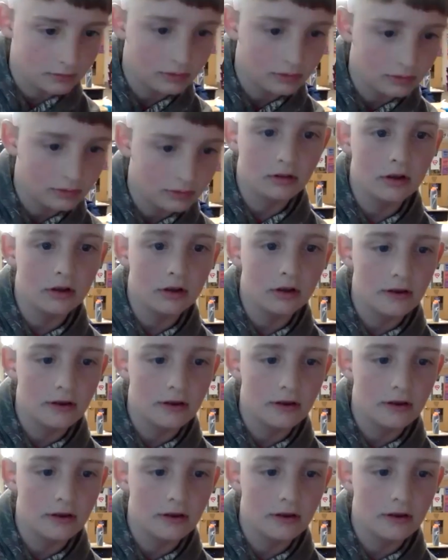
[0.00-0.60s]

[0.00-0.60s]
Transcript: There you go.